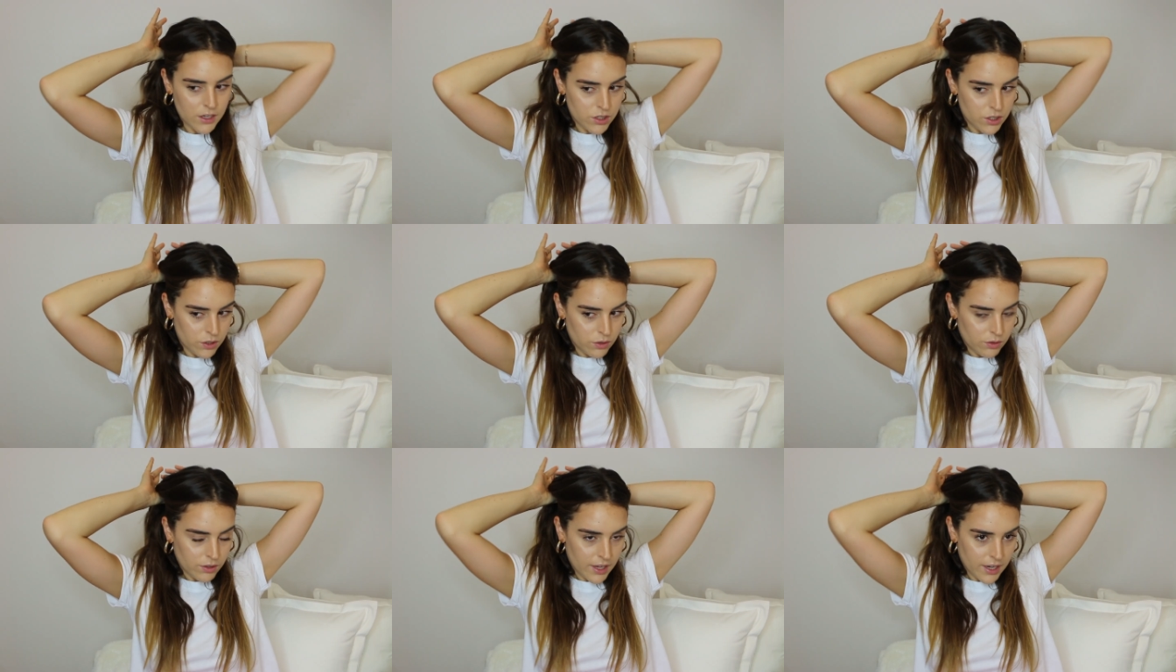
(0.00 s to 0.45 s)

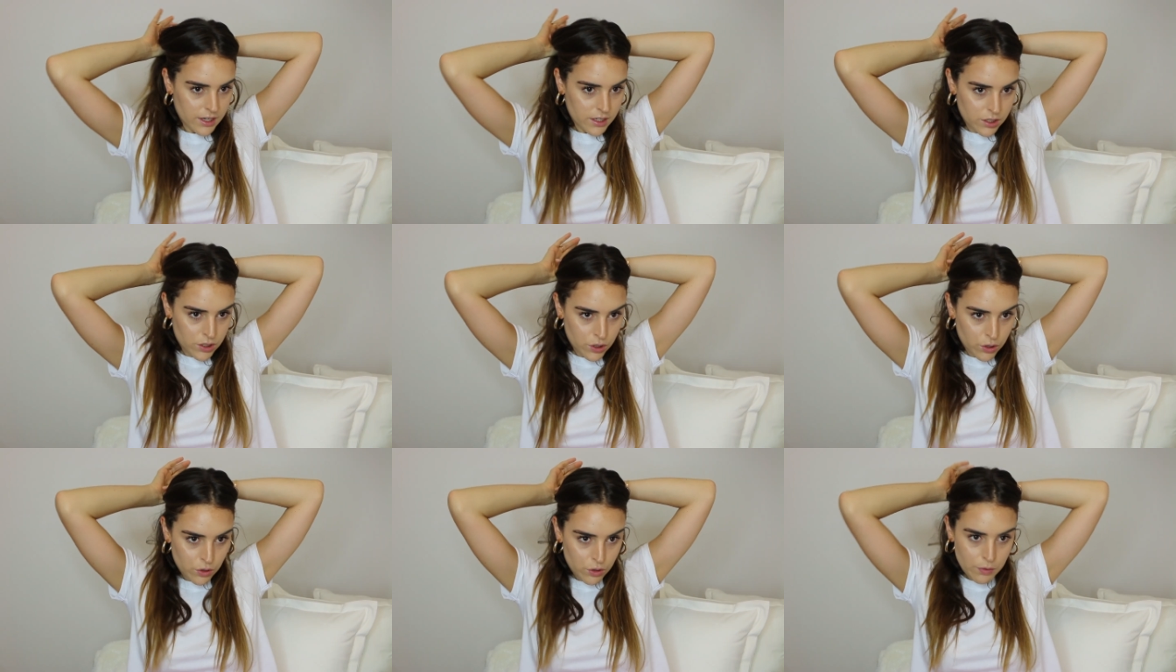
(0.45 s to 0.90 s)
do like
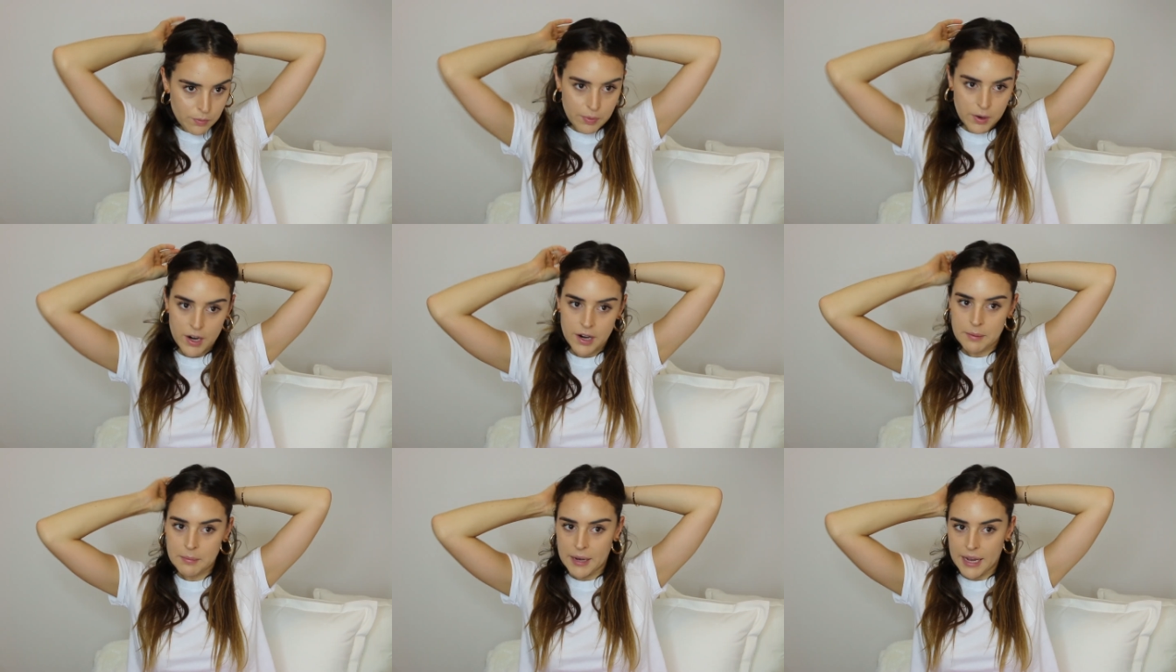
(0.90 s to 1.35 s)
to
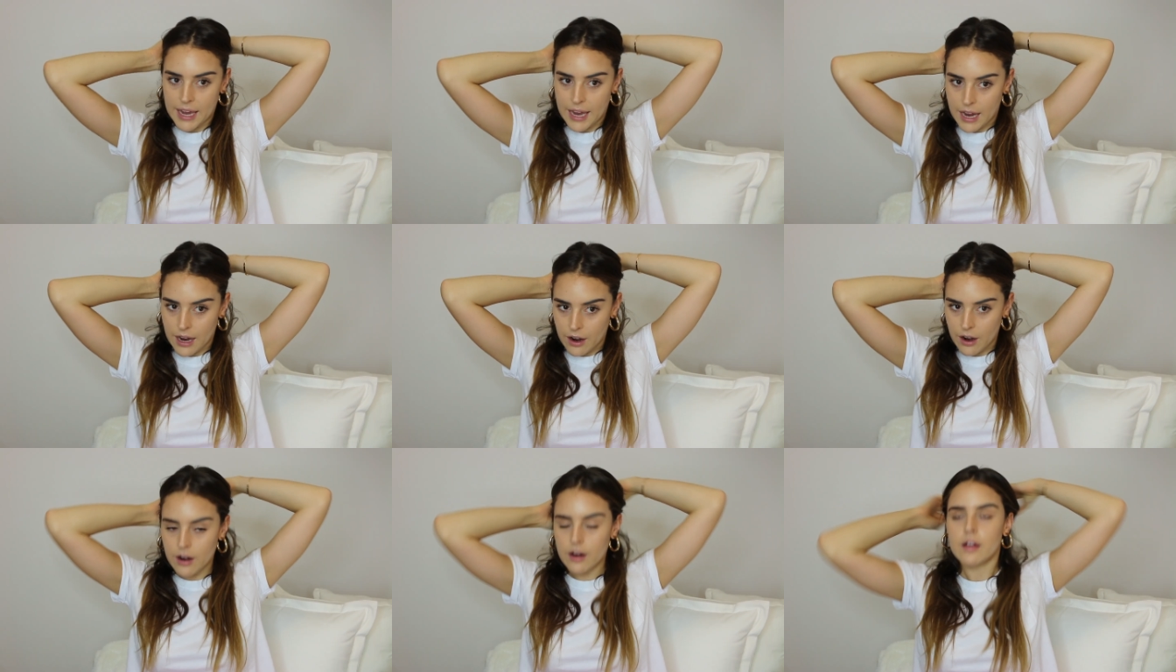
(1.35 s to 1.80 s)
part my
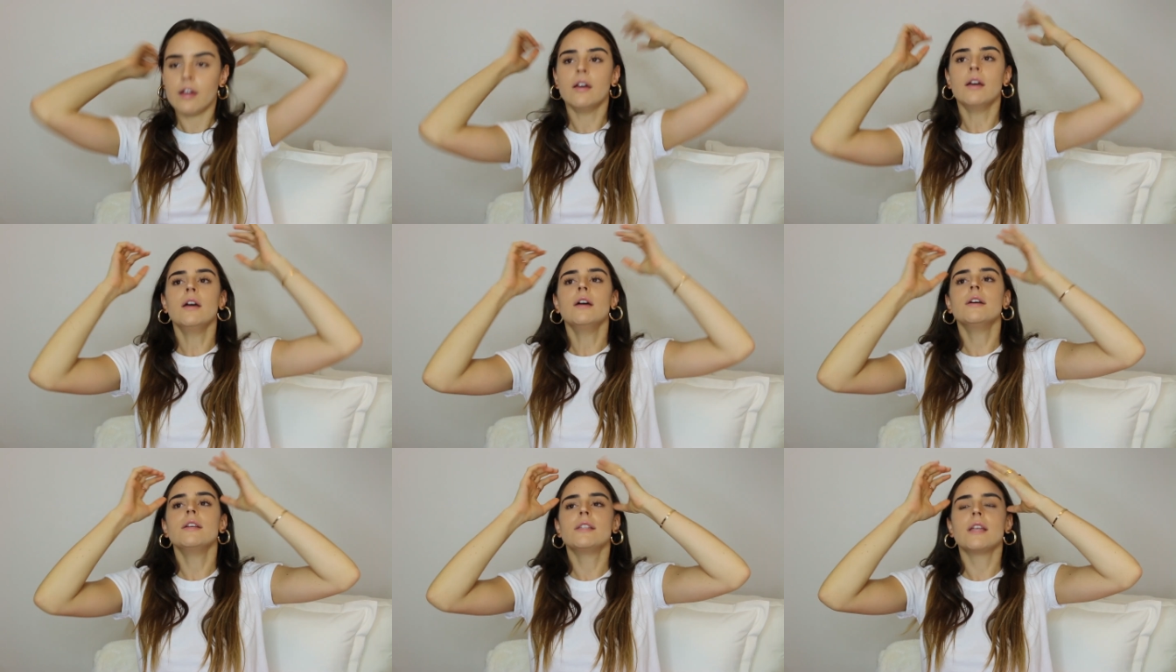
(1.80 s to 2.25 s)
hair
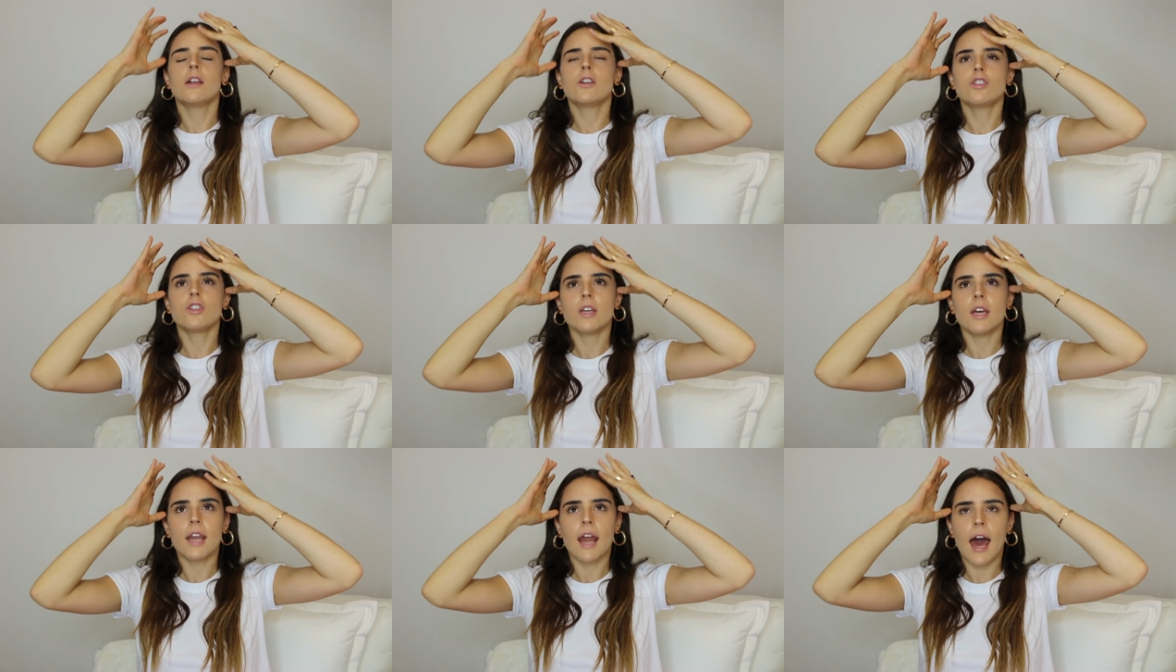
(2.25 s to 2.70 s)

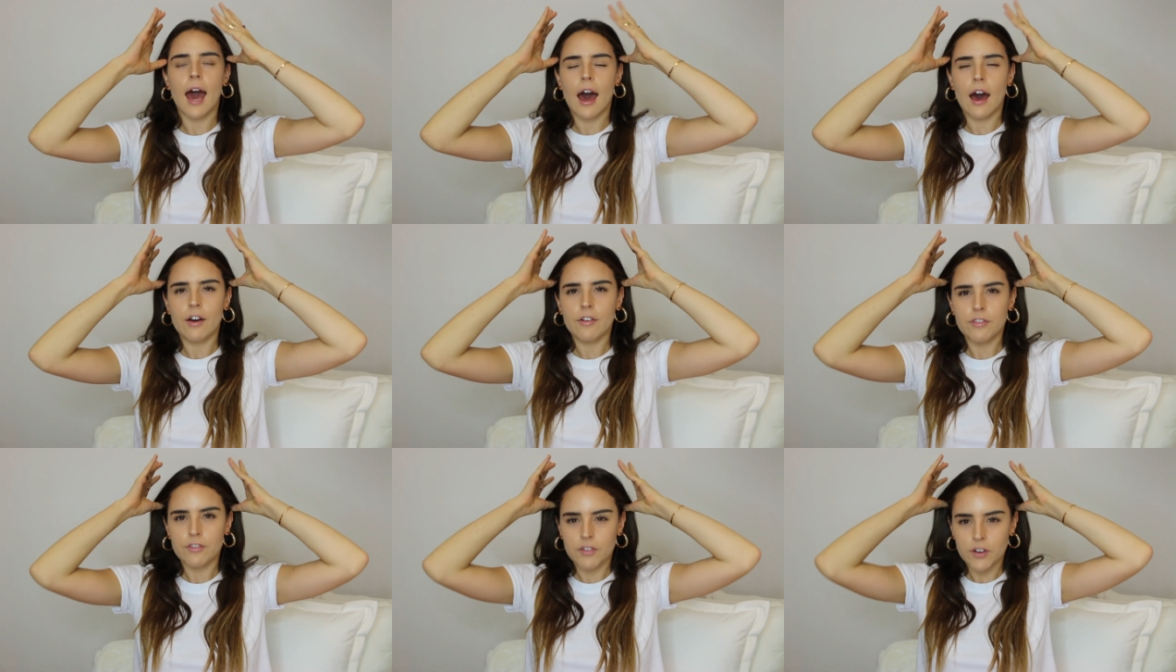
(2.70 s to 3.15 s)
essentially in
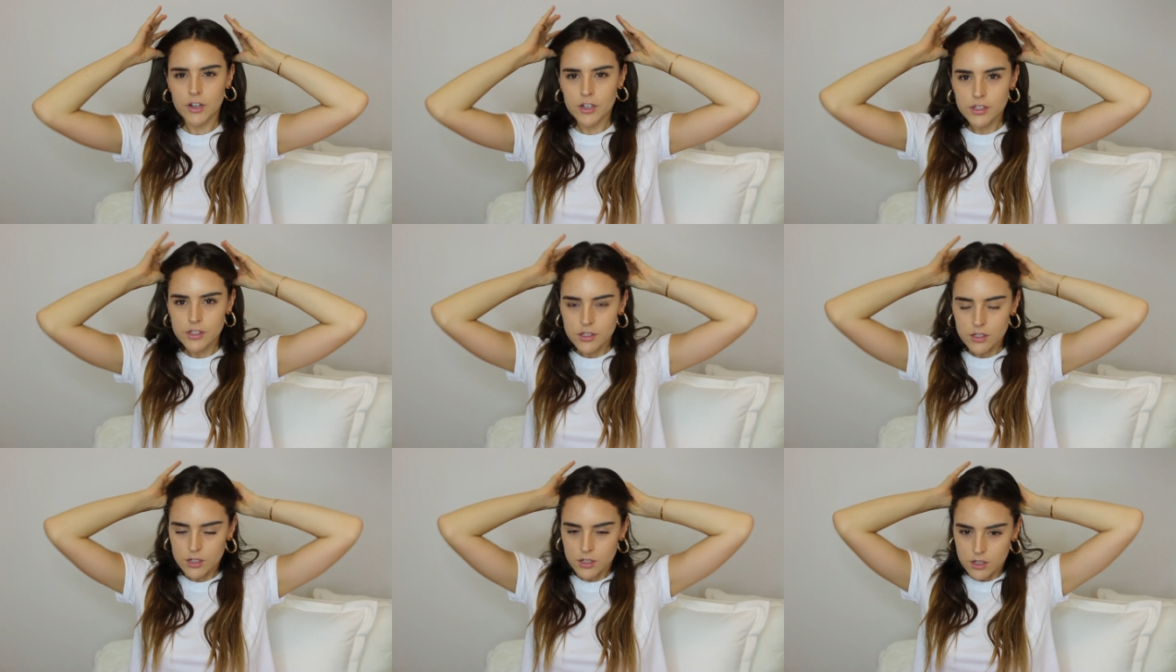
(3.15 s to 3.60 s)
half
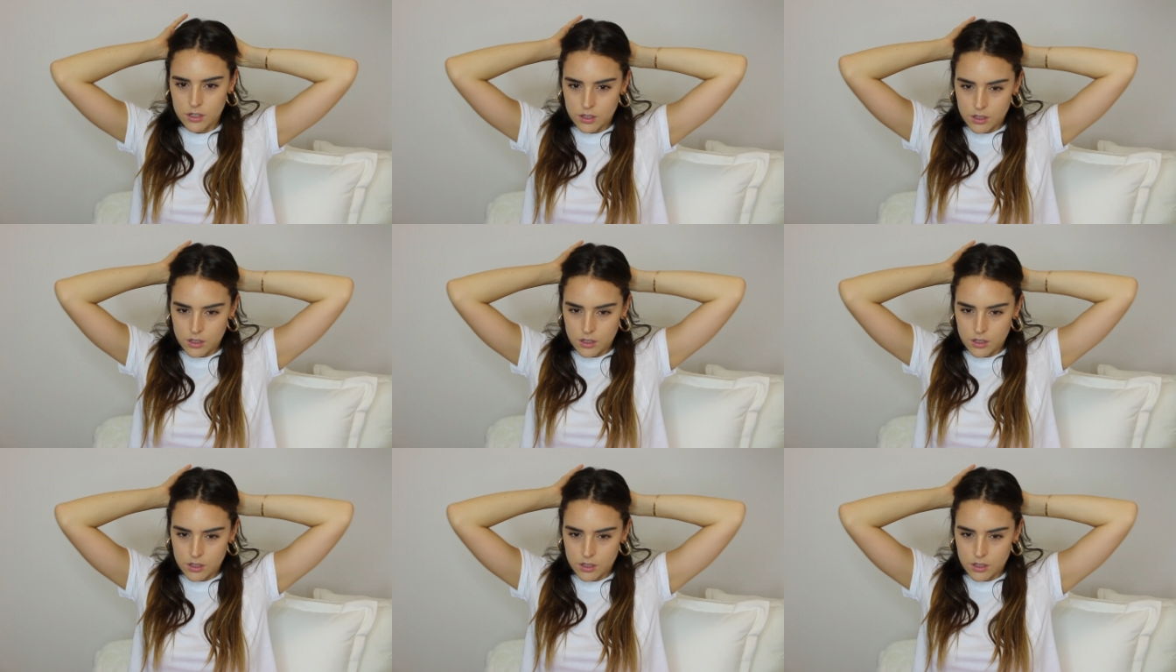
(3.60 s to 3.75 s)
first.